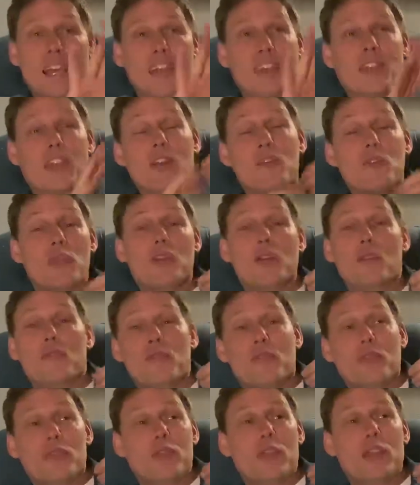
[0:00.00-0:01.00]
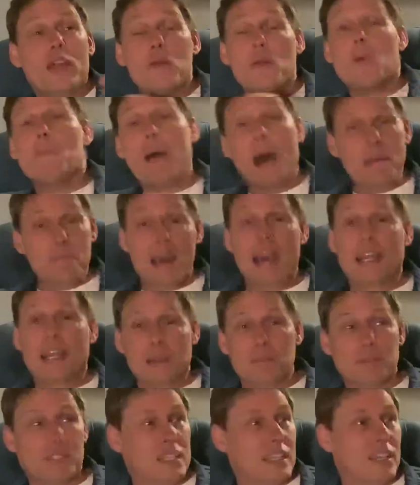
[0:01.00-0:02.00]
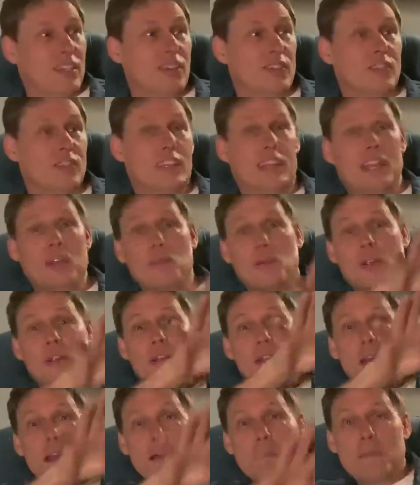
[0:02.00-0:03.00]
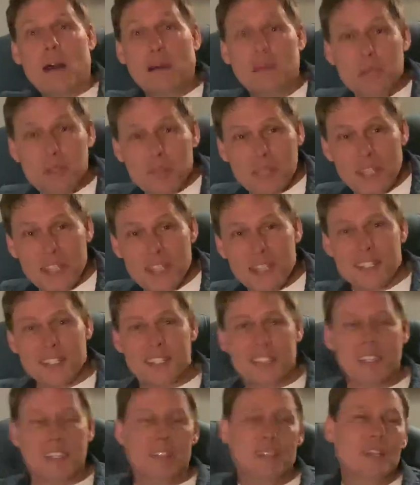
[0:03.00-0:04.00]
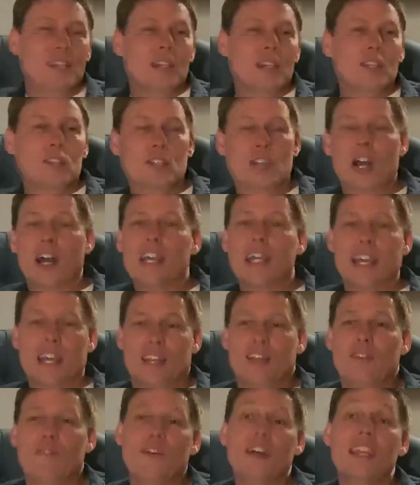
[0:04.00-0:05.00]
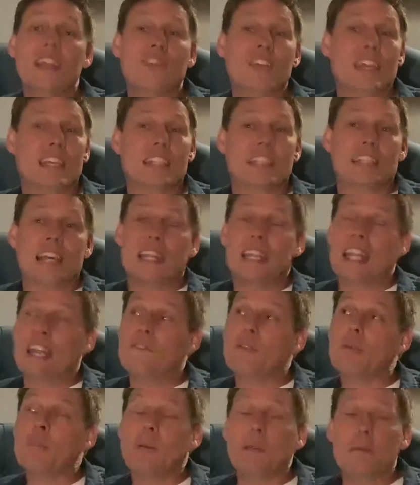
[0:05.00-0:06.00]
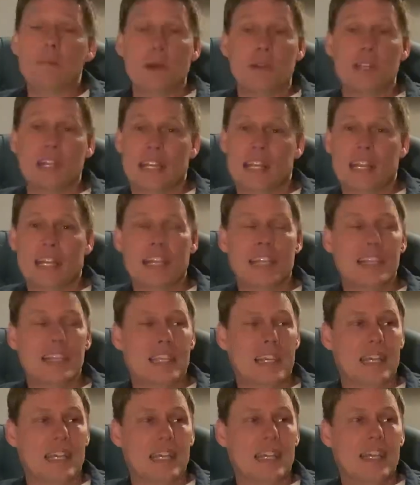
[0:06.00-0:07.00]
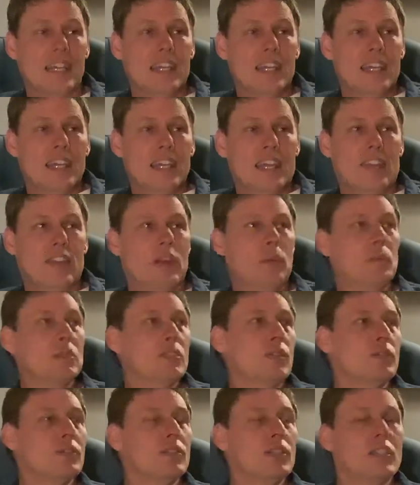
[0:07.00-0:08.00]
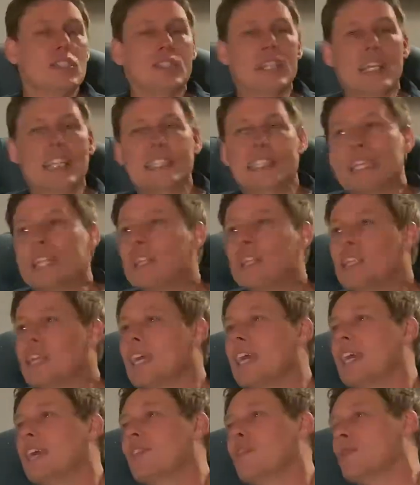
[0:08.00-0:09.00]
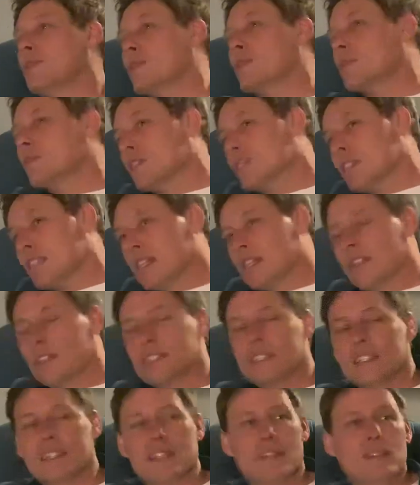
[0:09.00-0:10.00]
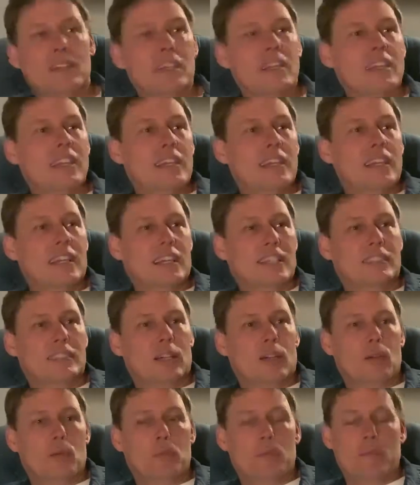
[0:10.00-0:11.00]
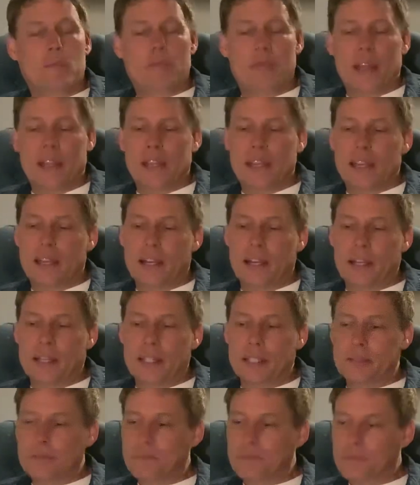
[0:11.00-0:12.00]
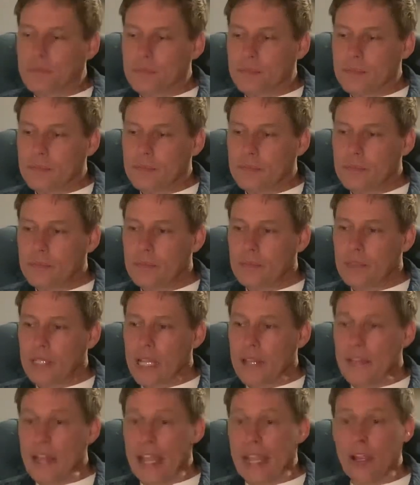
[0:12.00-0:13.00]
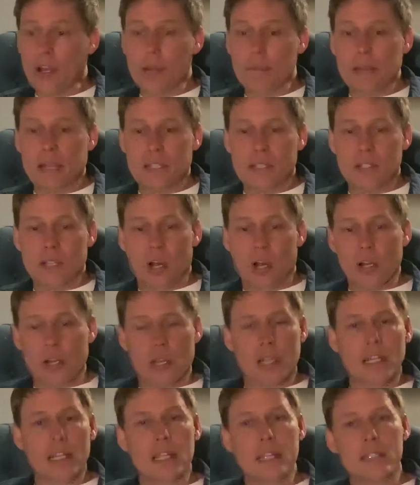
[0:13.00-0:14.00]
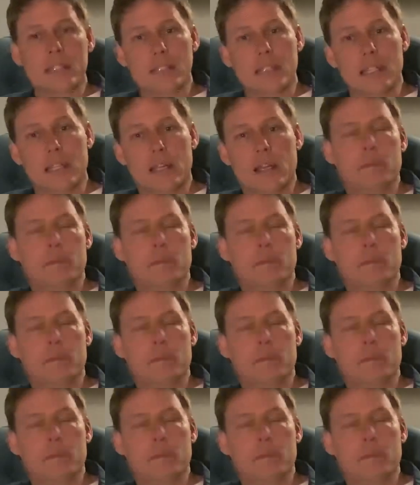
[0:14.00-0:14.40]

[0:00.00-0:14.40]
They were my backup singers, and they were my musicians. And Scotty, and the funny thing is, I never promoted anything, and there was no such thing as the internet. There was no such thing as all this stuff. And so they heard my song on a listening.